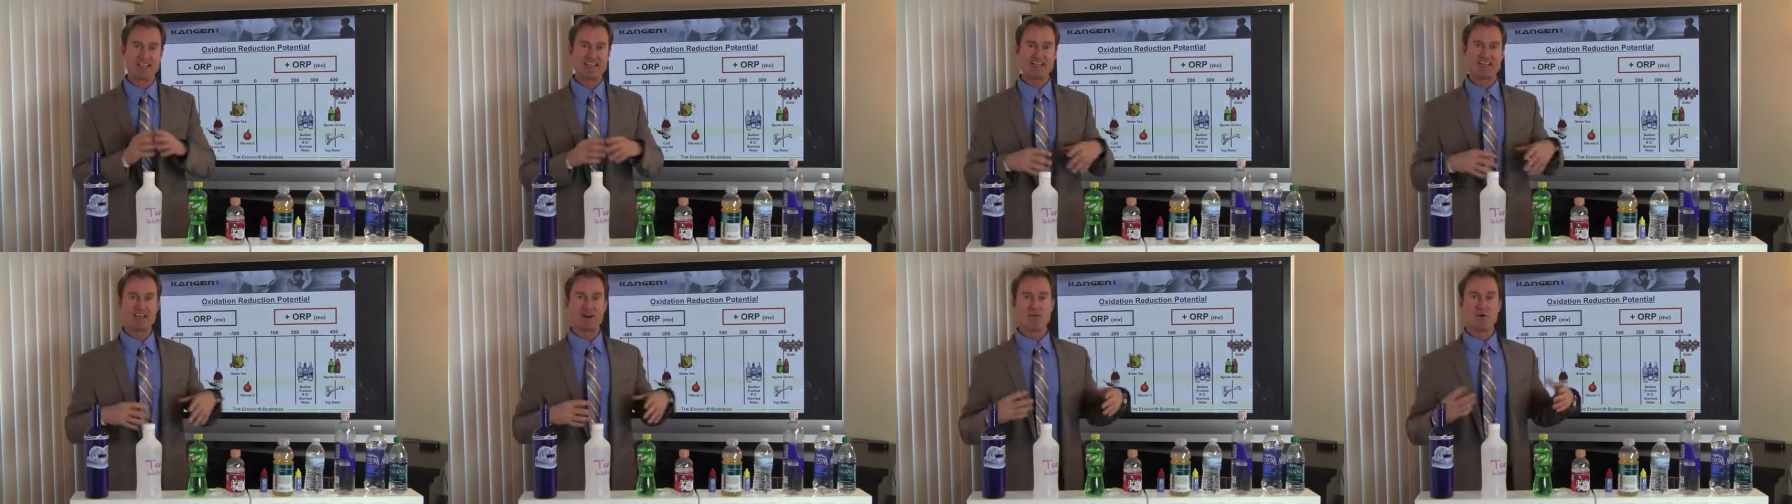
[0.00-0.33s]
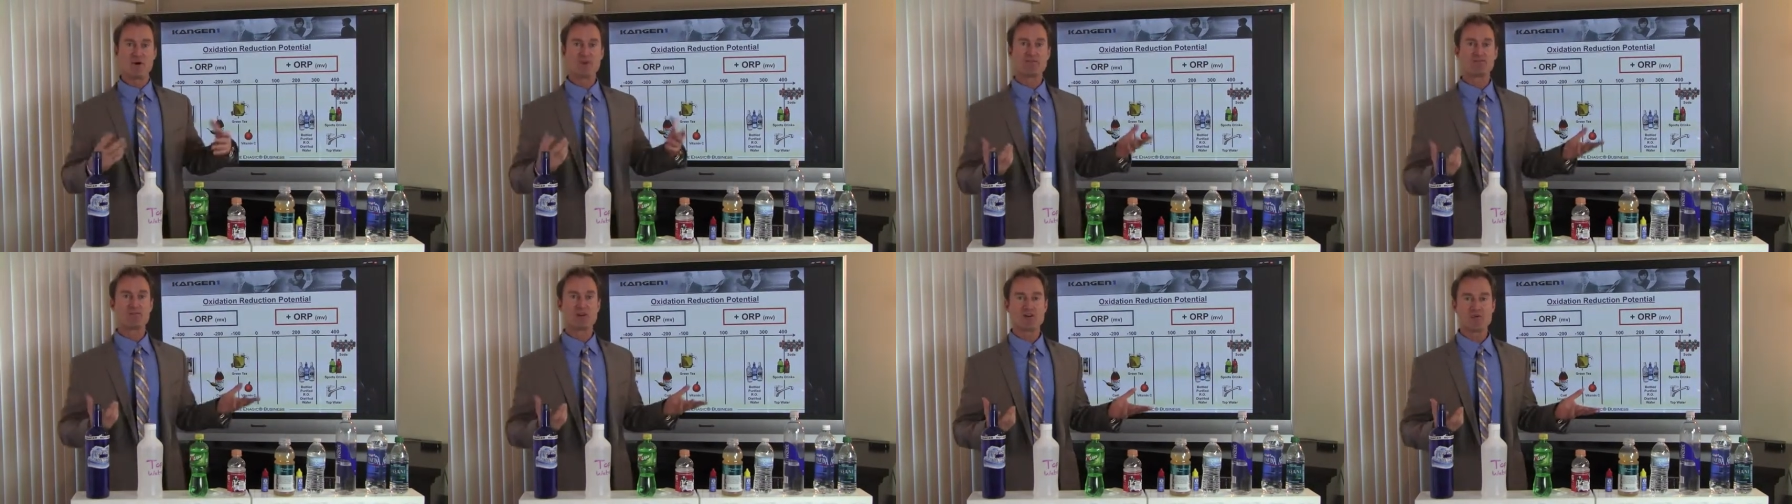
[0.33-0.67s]
Now,
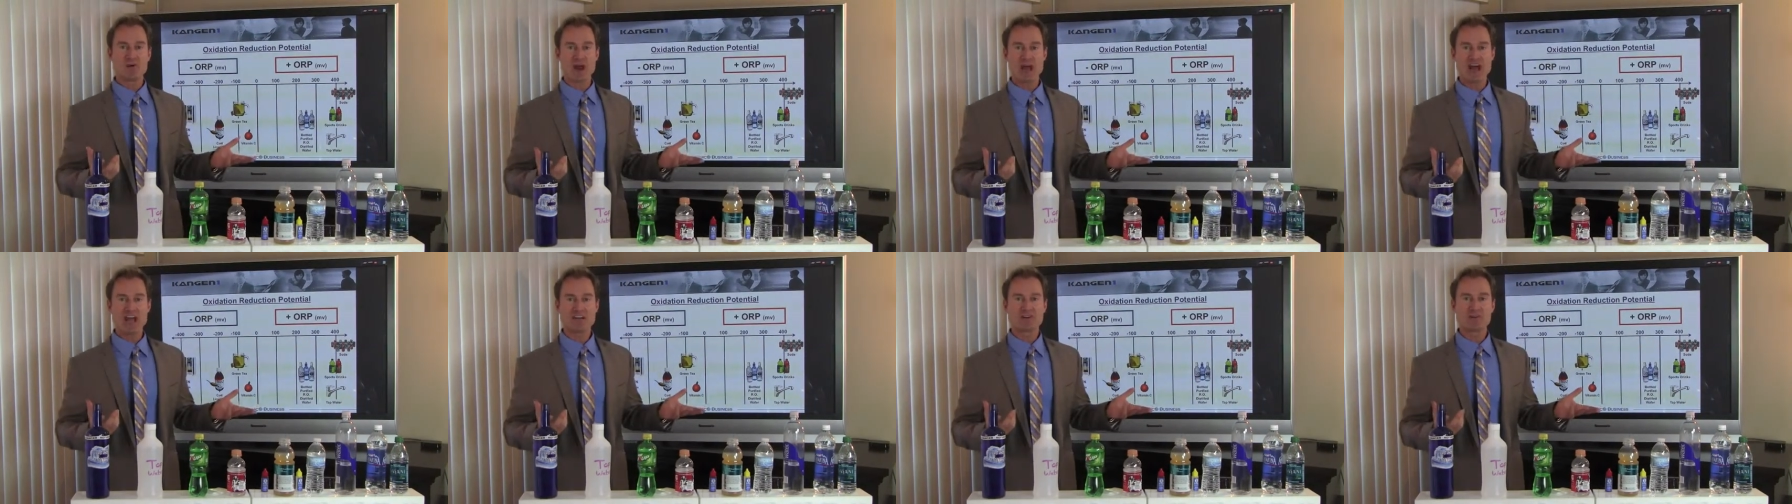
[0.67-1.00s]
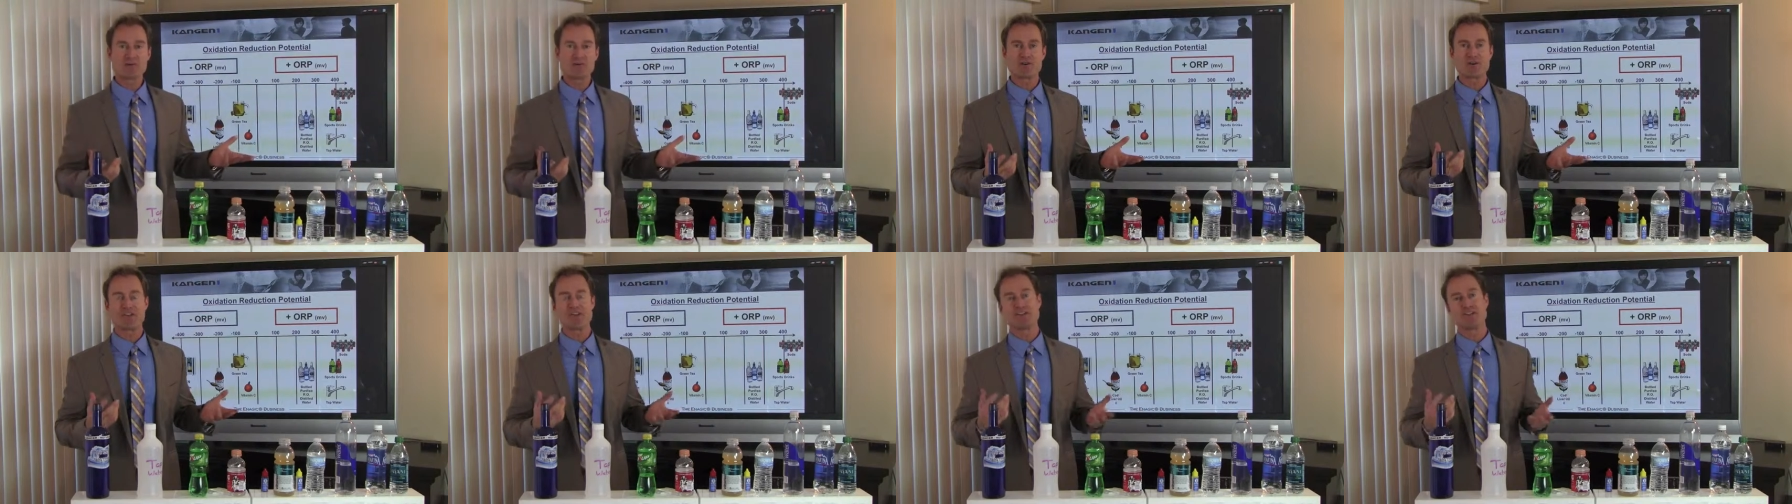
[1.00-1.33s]
one free
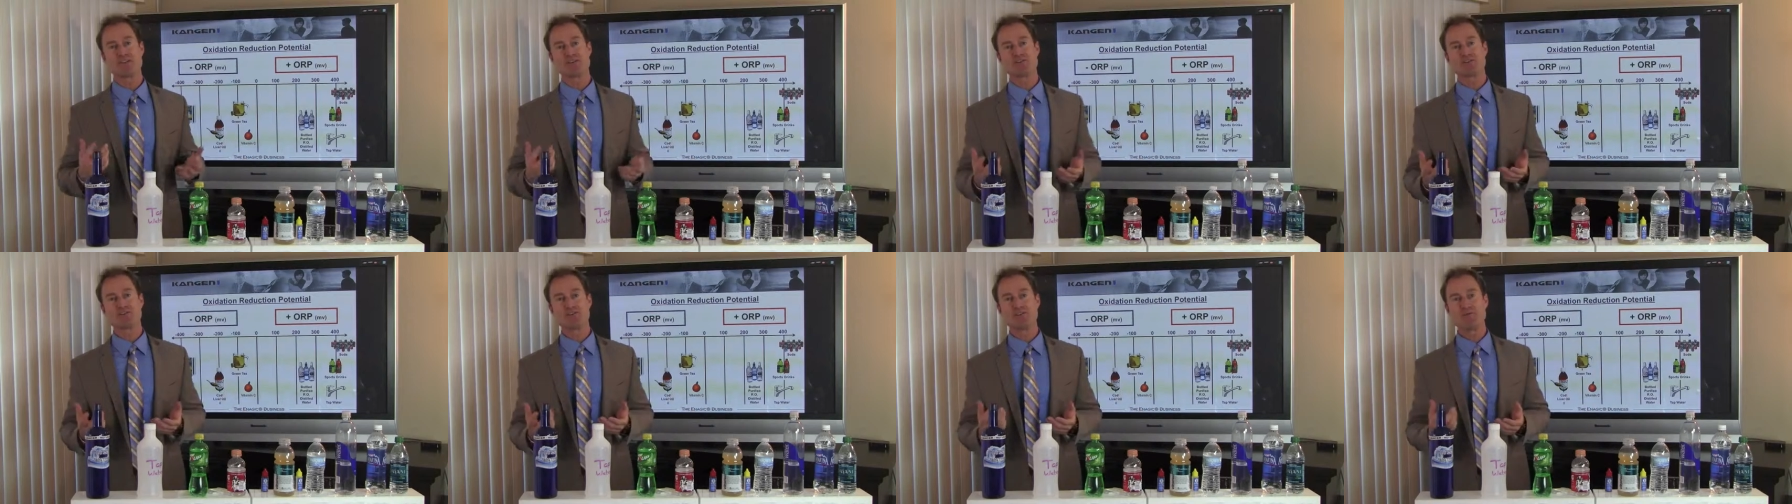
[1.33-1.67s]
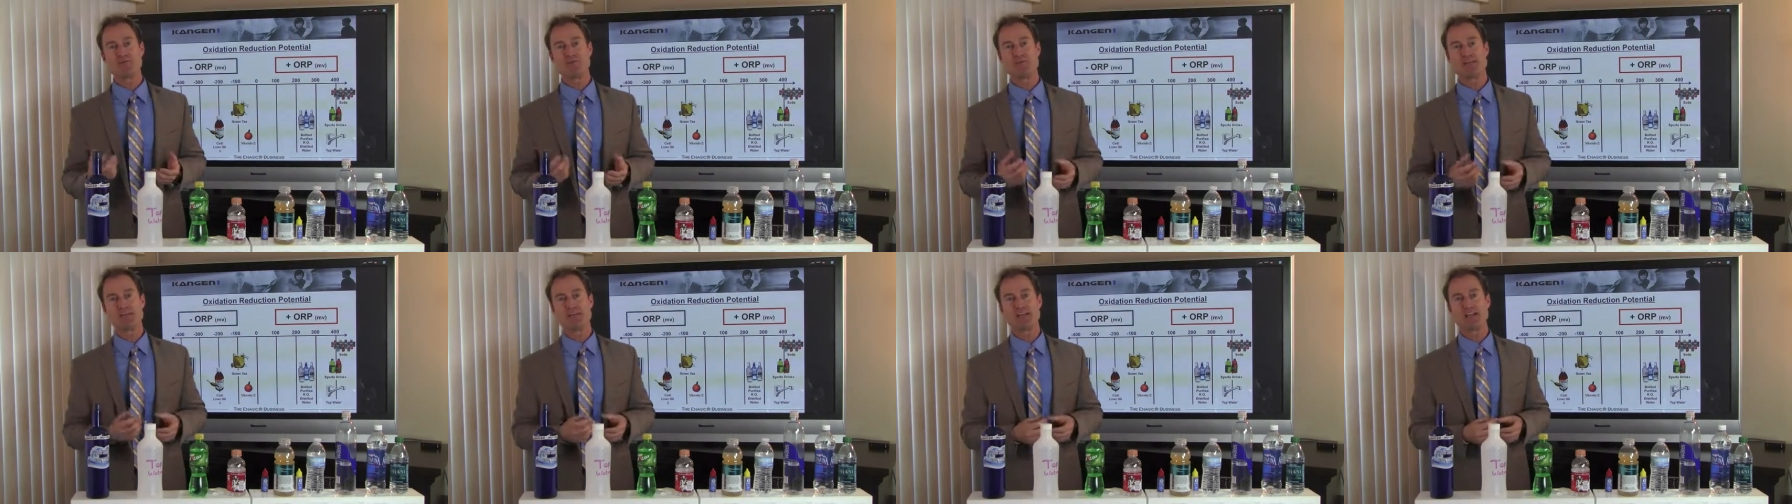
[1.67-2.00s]
radical can kill 2
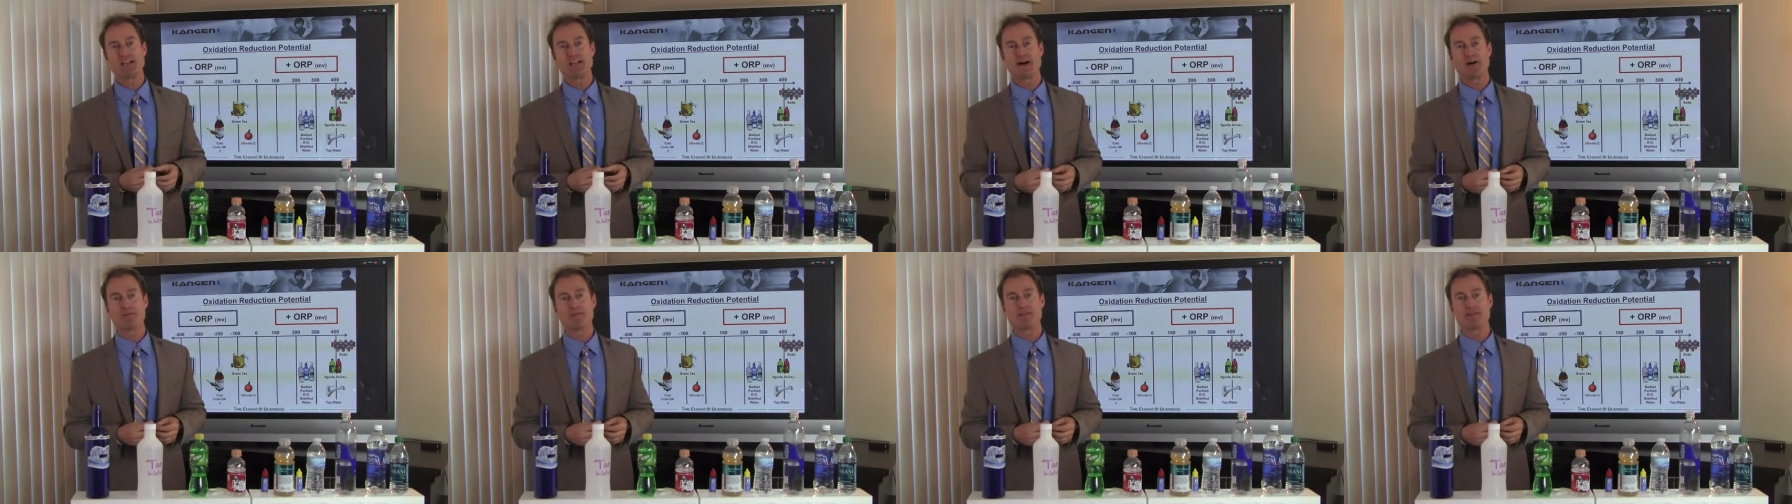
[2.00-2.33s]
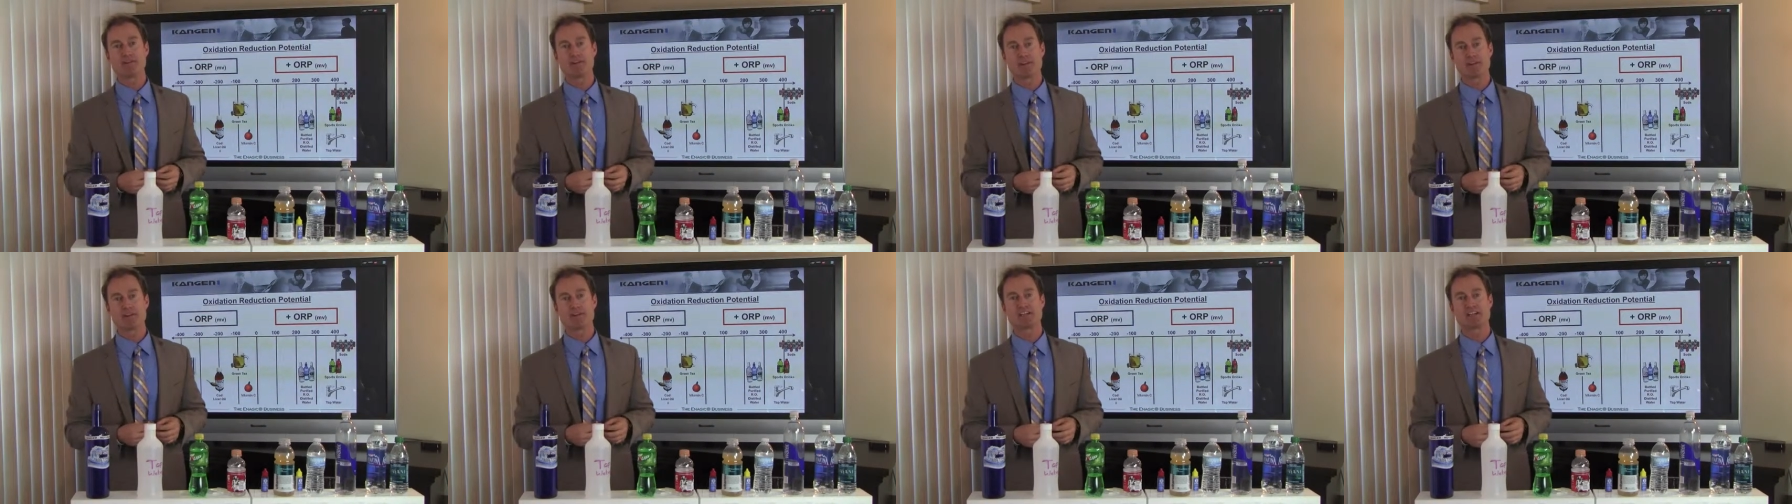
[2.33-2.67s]
million
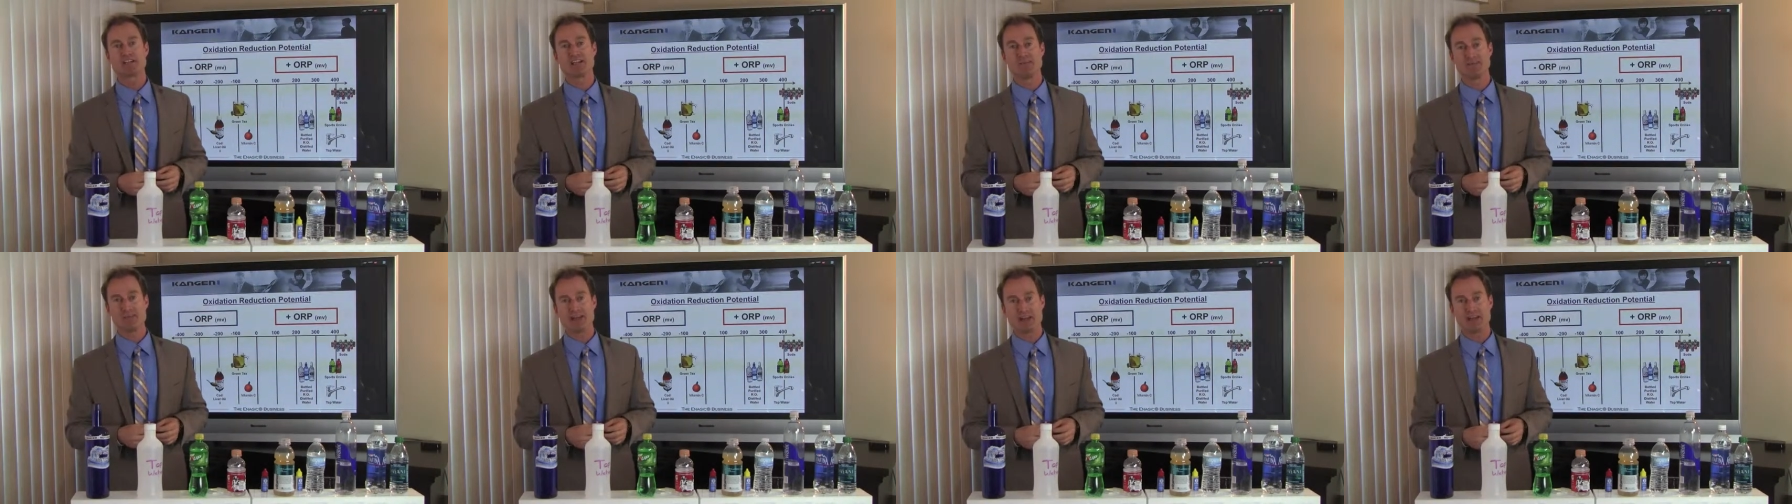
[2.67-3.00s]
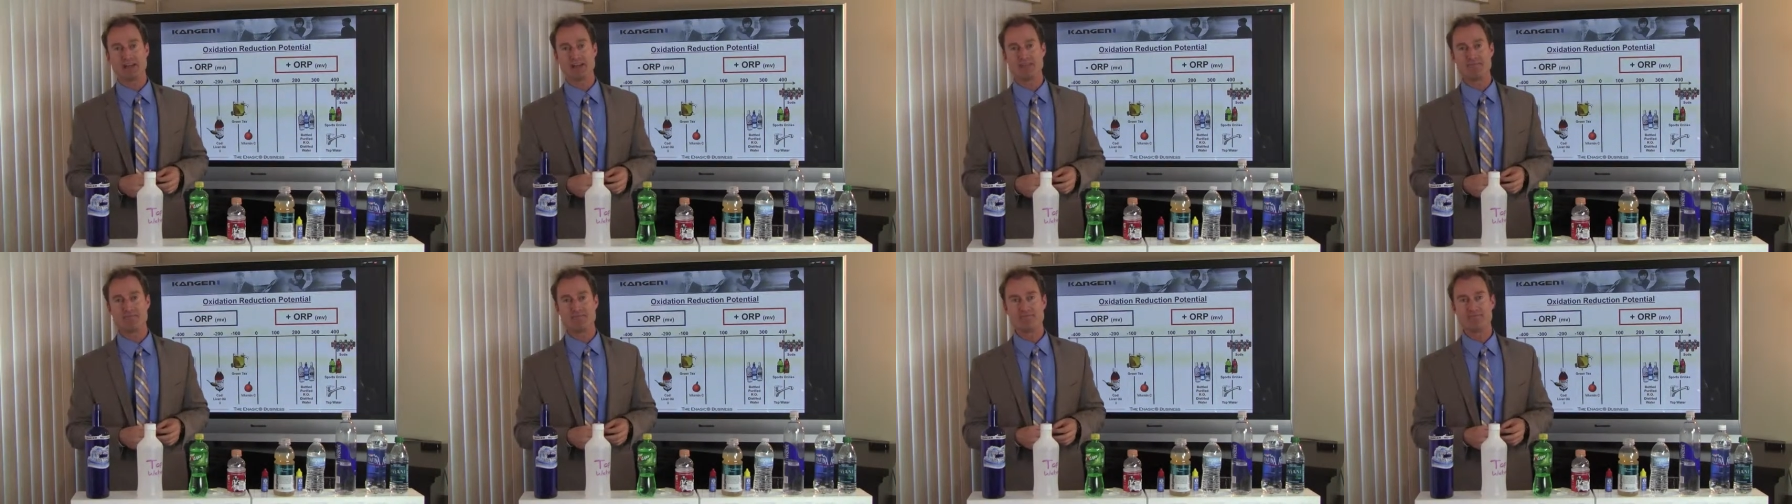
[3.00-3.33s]
healthy cells in a
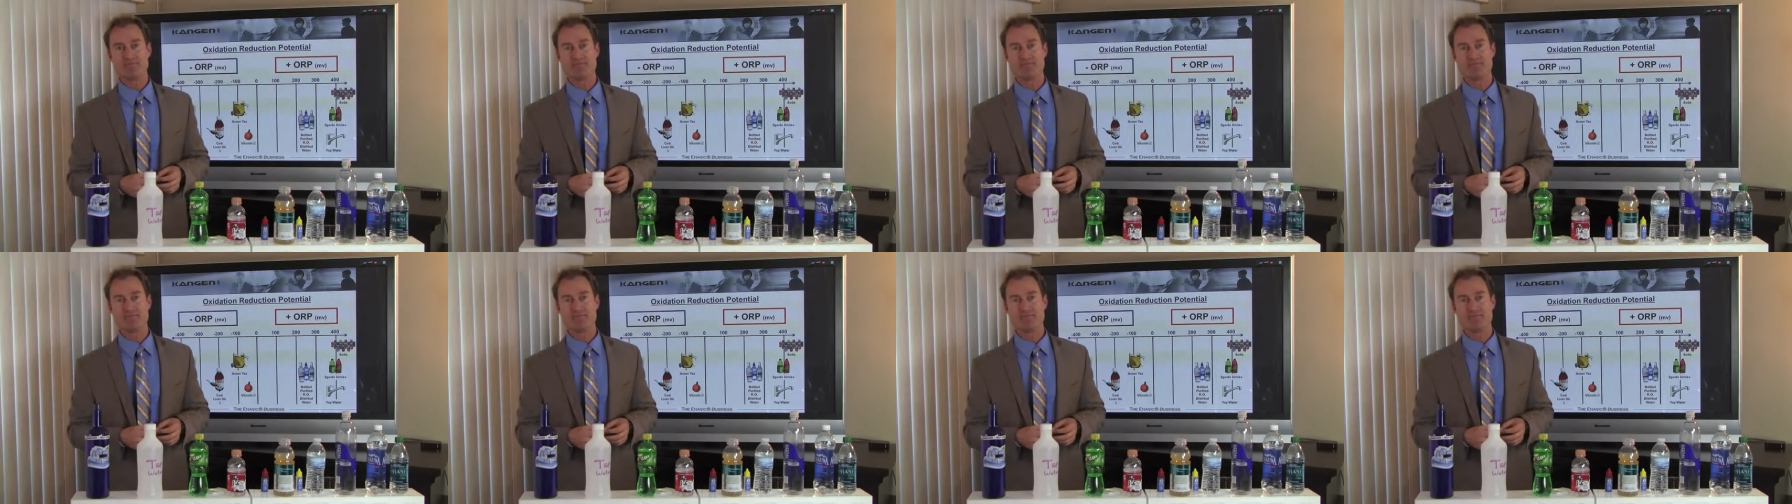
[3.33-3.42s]
minute.